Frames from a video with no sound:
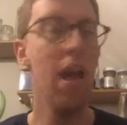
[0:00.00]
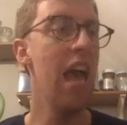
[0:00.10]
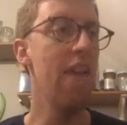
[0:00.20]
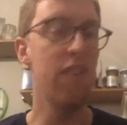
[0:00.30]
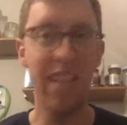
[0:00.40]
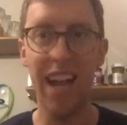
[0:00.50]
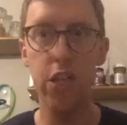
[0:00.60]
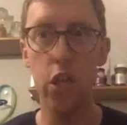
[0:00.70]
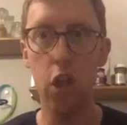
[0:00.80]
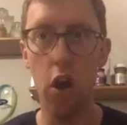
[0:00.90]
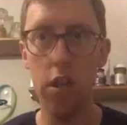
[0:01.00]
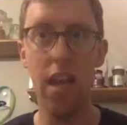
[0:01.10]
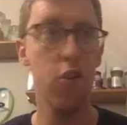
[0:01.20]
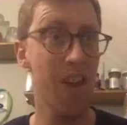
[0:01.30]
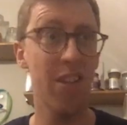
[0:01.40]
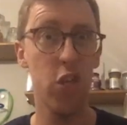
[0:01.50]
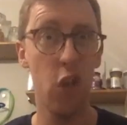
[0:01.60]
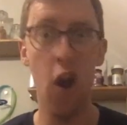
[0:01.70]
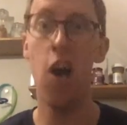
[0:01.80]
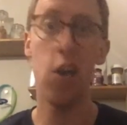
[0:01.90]
If your dad's a doctor, chances
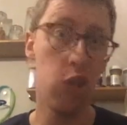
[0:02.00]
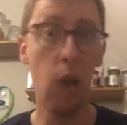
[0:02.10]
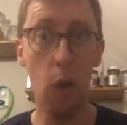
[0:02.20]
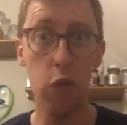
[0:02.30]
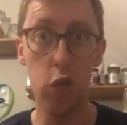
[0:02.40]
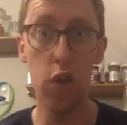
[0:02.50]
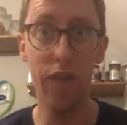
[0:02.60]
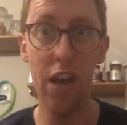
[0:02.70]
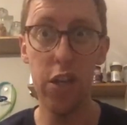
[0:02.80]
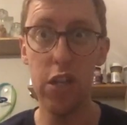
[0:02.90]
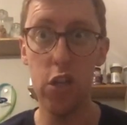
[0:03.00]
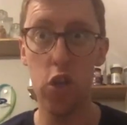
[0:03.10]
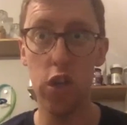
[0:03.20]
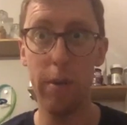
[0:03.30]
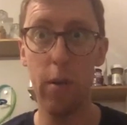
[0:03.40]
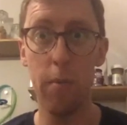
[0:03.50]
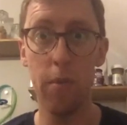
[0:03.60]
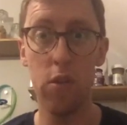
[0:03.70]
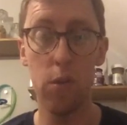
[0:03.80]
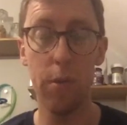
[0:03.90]
are you go to the university to study
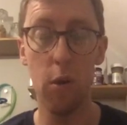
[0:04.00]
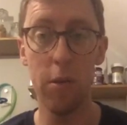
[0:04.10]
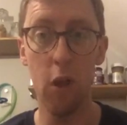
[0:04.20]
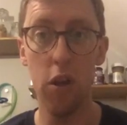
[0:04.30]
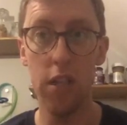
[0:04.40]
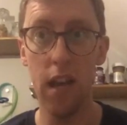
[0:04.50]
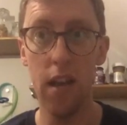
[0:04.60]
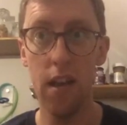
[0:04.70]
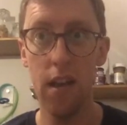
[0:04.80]
to become a doctor.